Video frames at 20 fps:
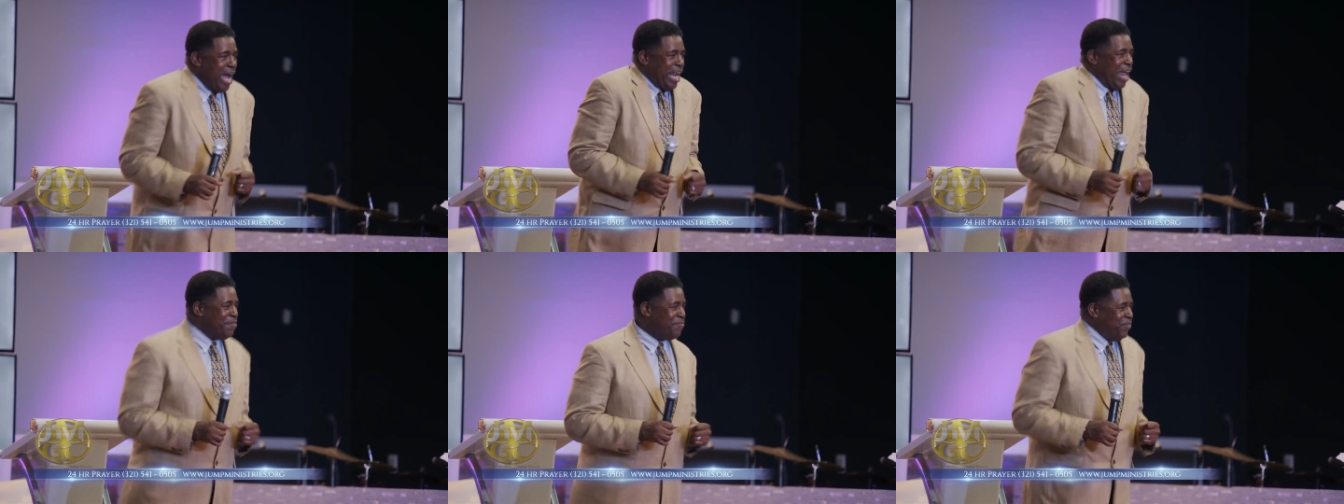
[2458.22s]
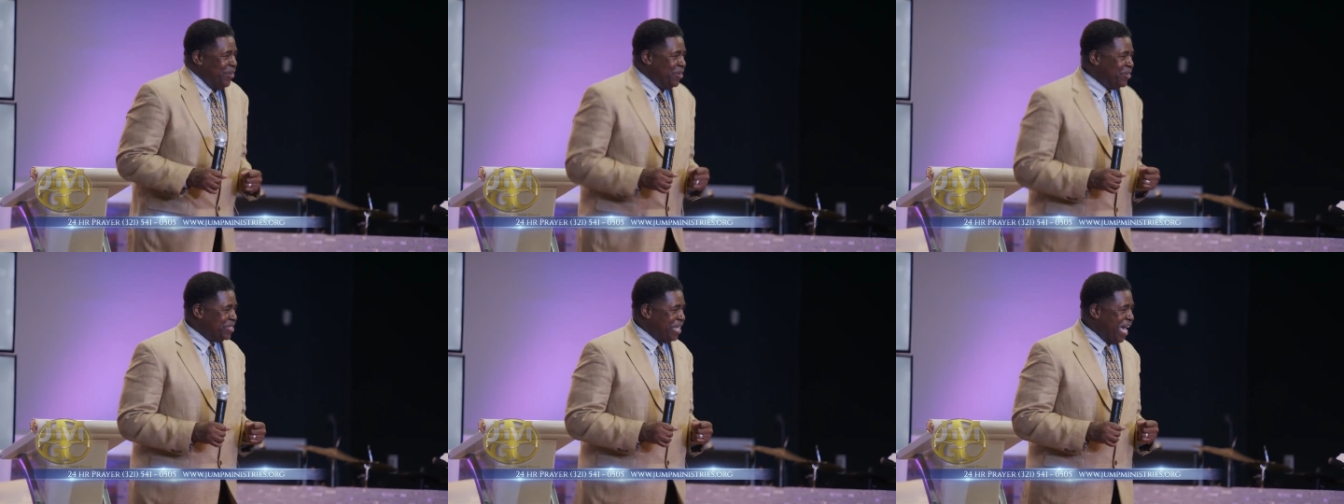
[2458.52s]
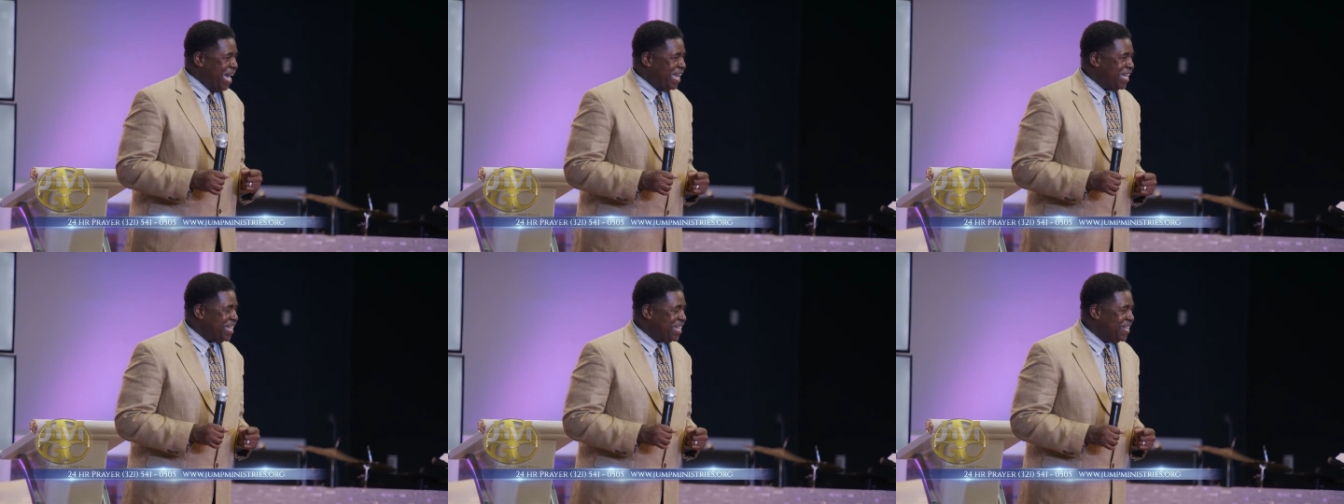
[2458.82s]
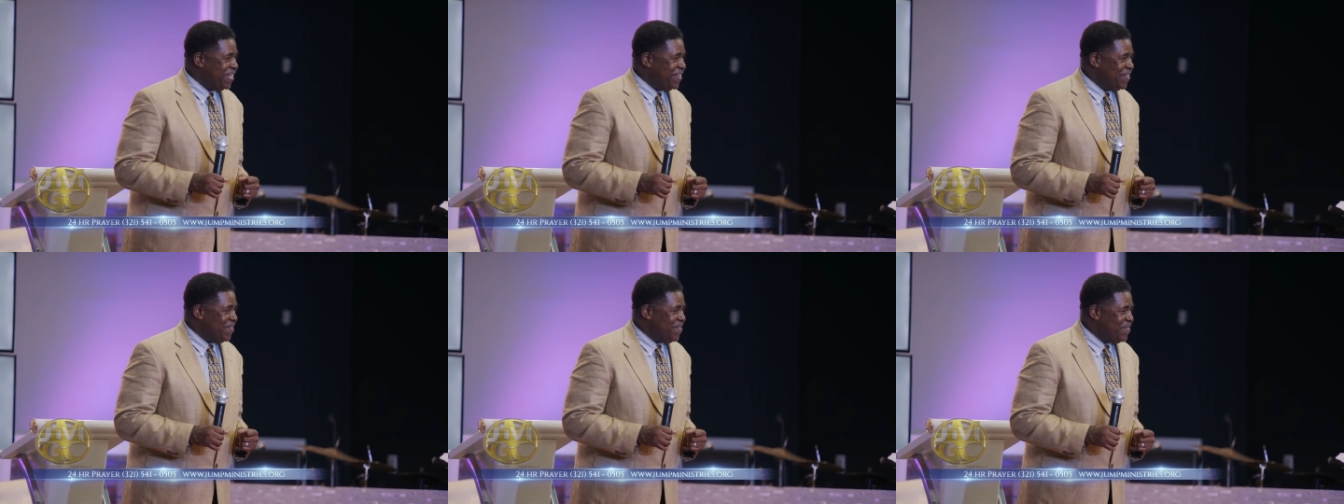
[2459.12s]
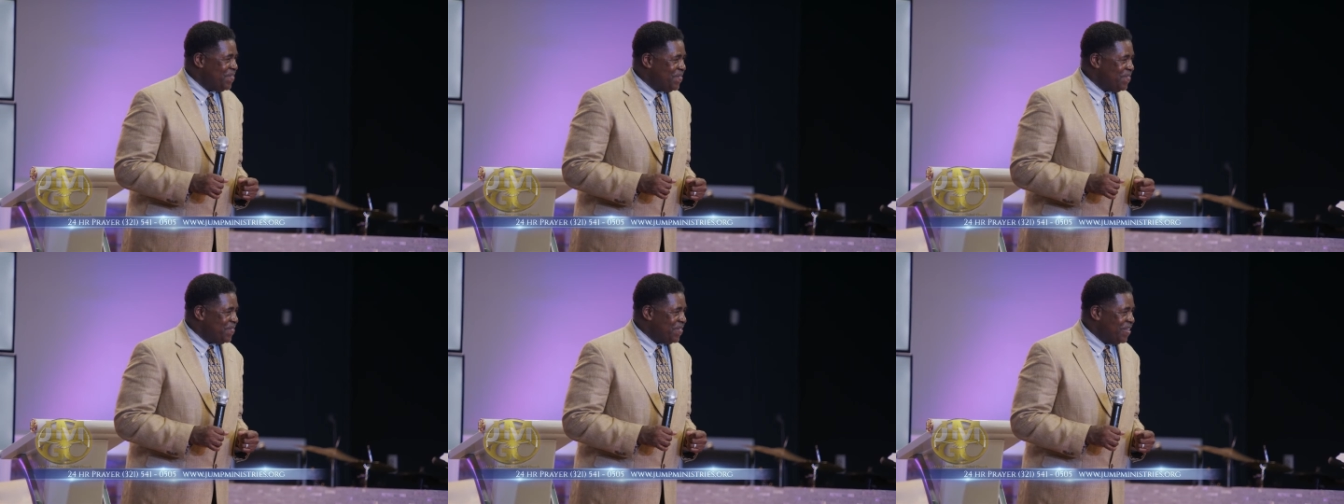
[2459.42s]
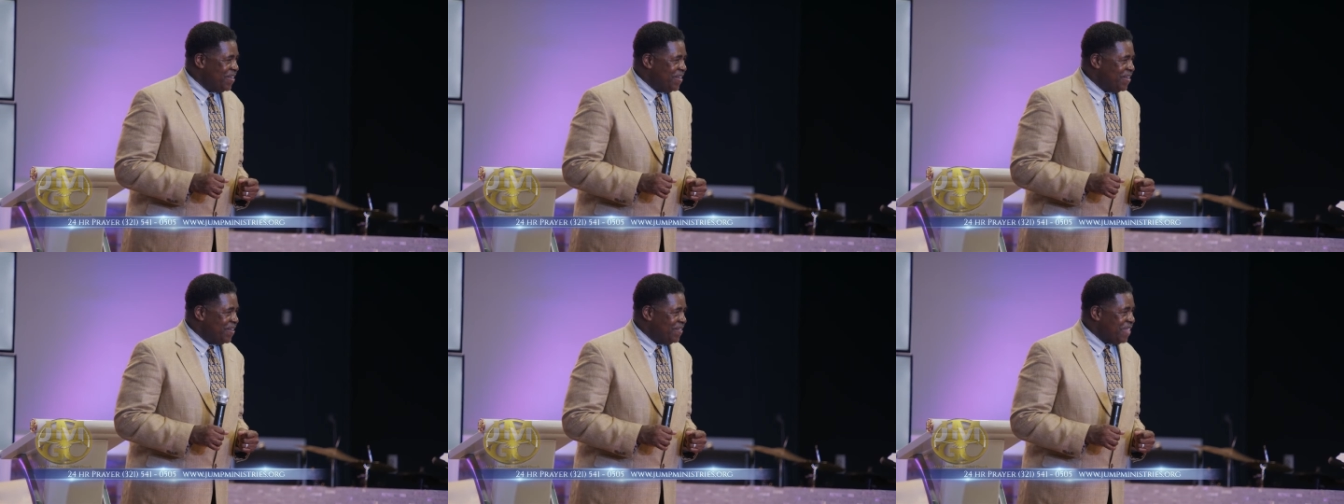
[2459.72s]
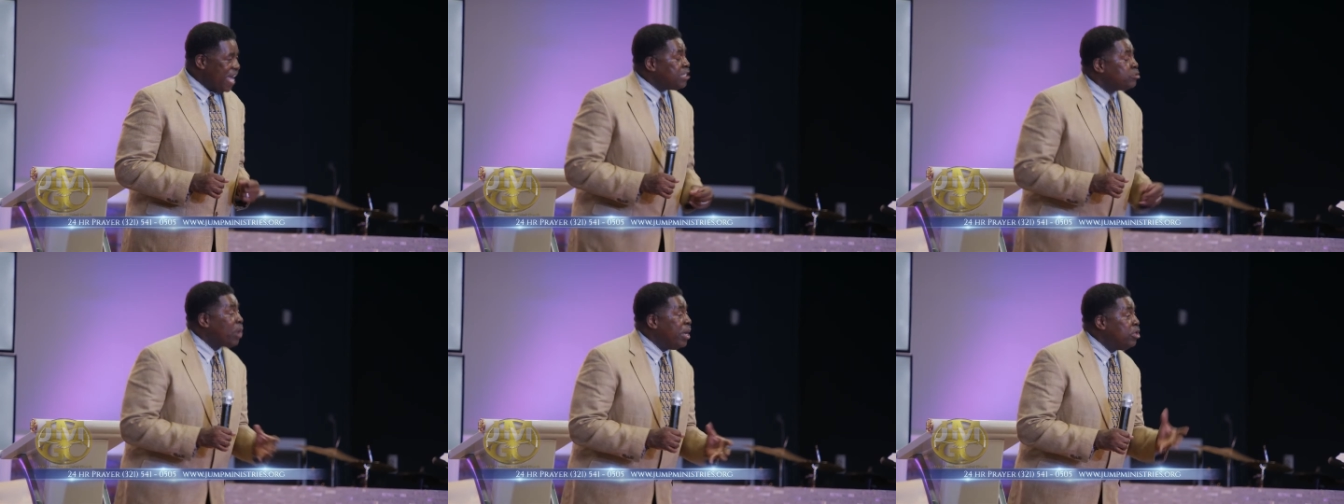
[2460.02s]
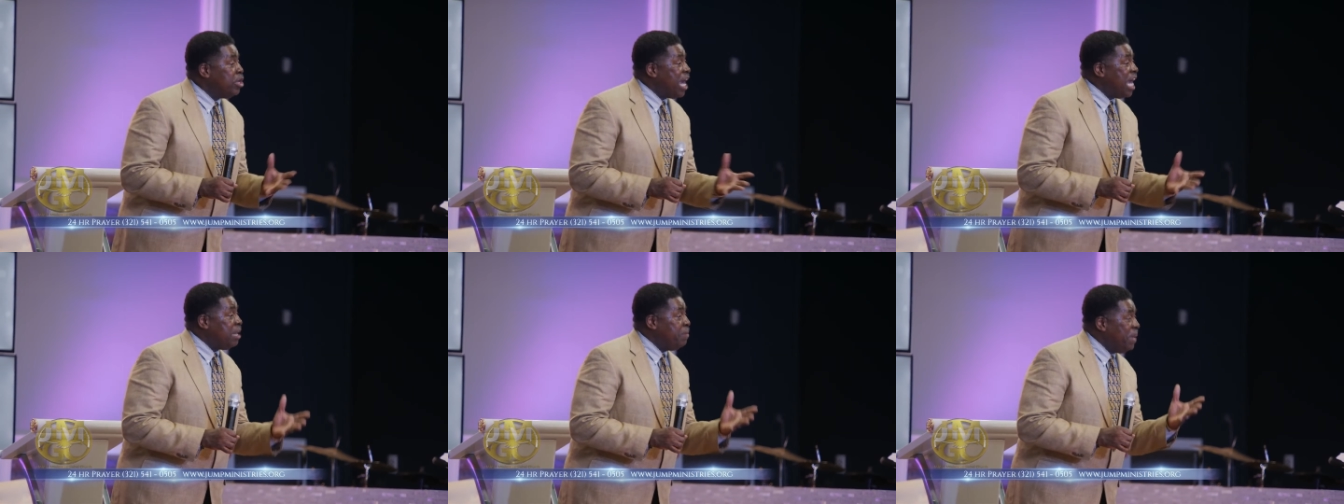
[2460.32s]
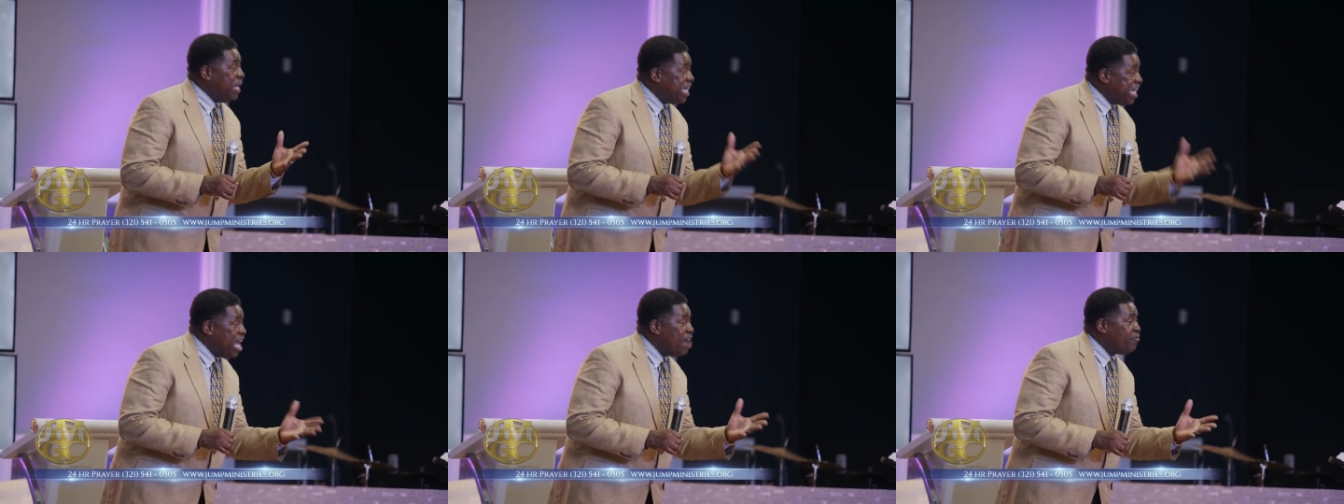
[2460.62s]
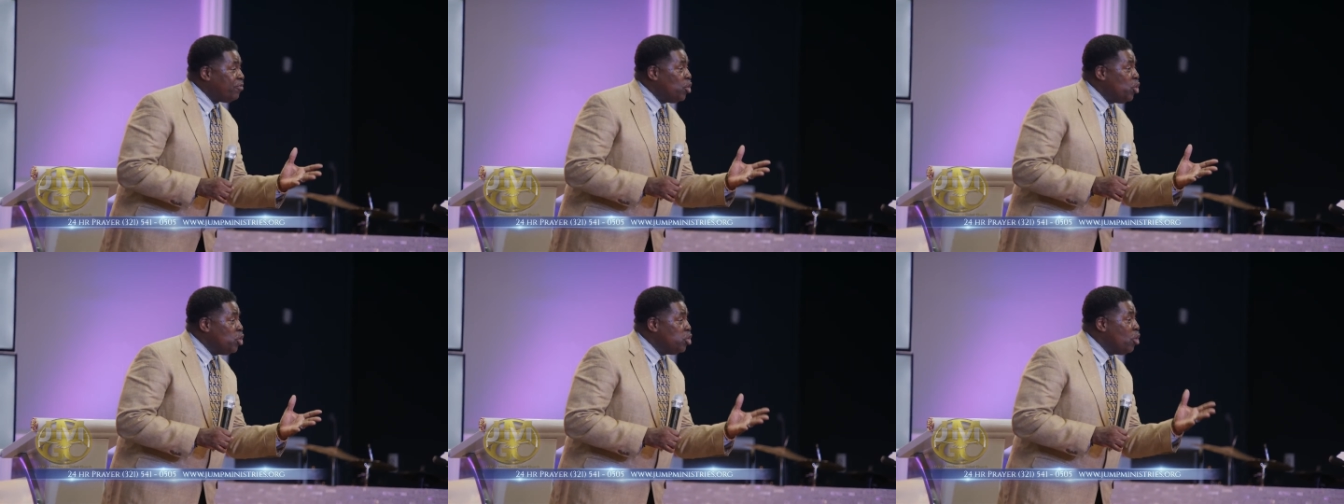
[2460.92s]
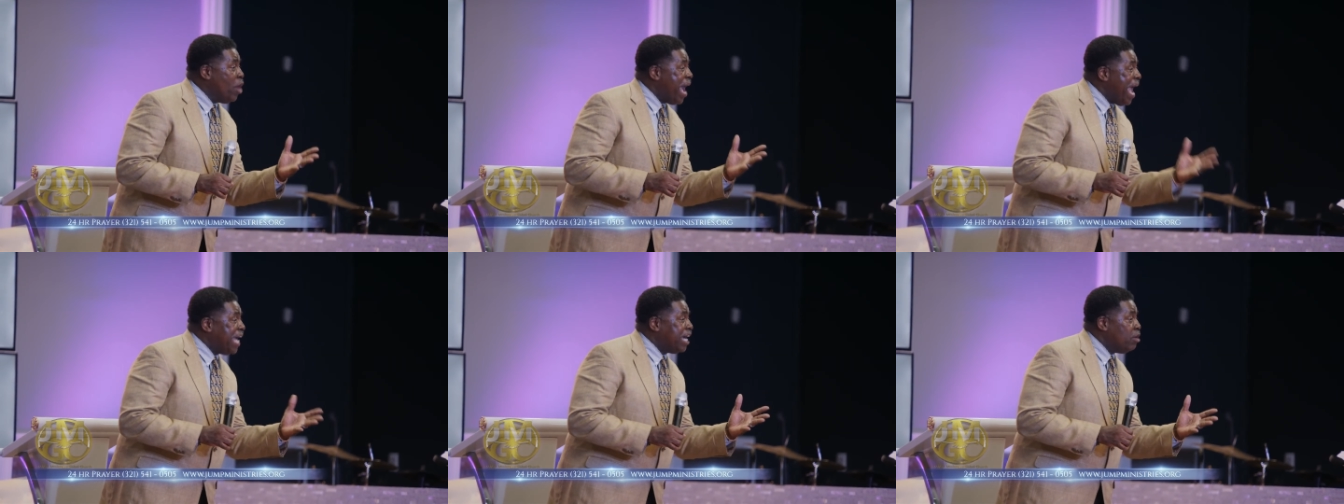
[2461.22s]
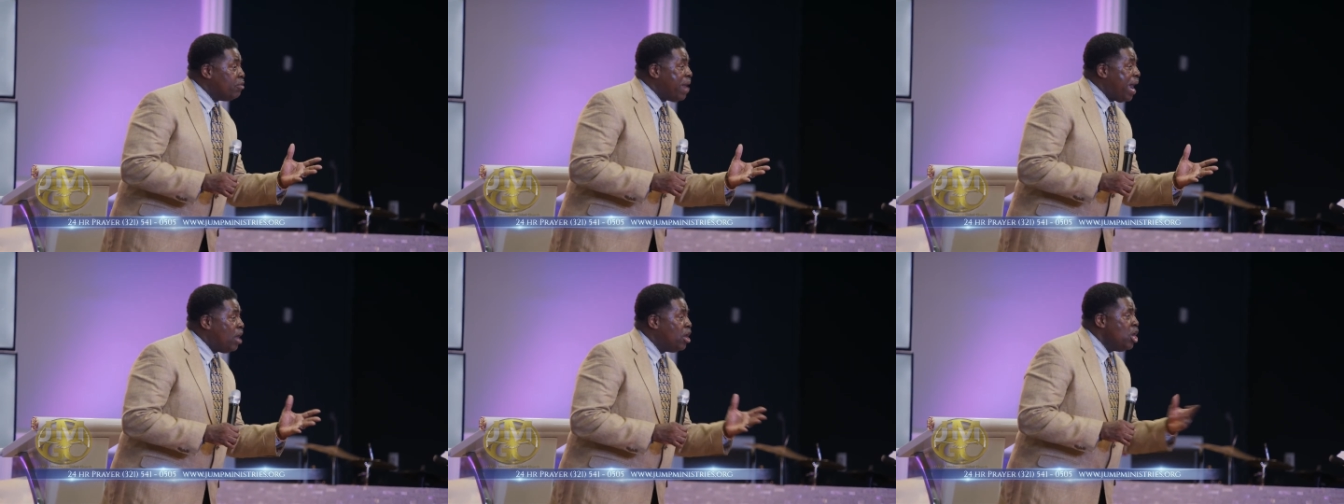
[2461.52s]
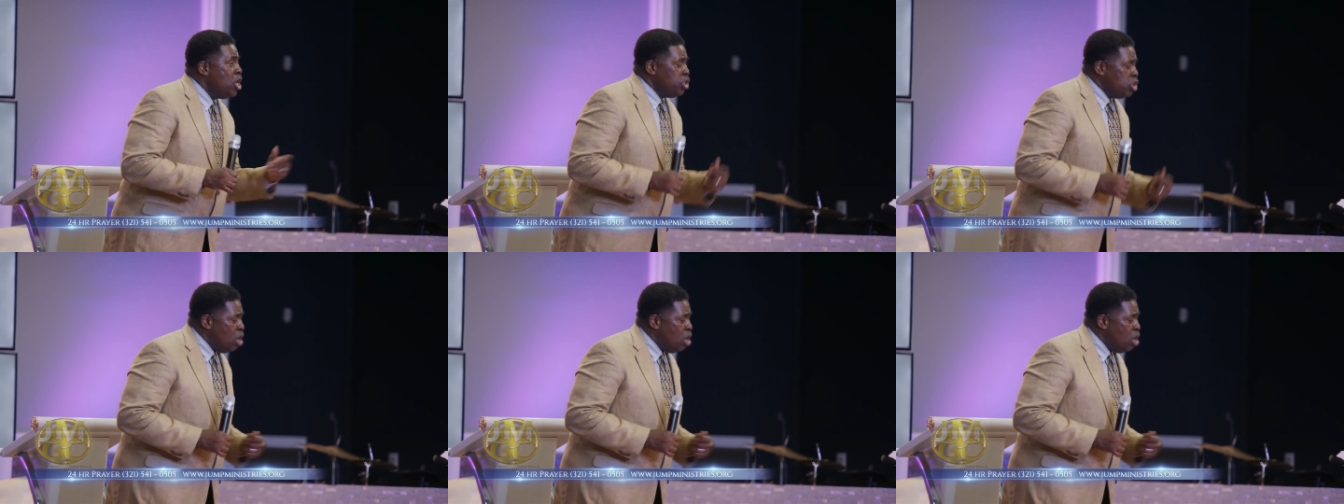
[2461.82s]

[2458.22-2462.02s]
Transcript: God, I feel that. That's why you got to be careful who you hang around.